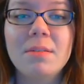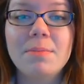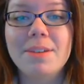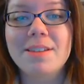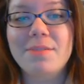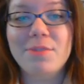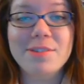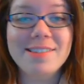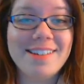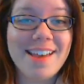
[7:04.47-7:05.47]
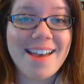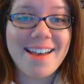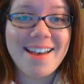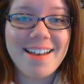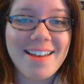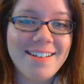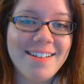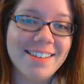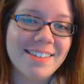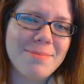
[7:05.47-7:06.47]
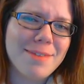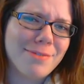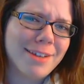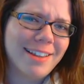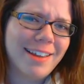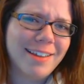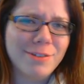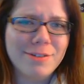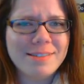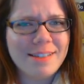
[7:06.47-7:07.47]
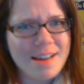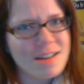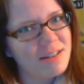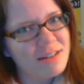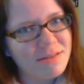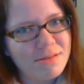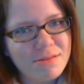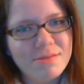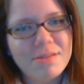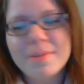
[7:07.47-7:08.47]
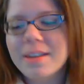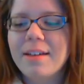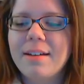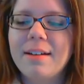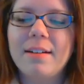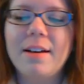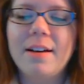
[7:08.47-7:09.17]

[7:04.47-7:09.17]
because everyone's dead, except not really, and Laura's dying too. Oh my god.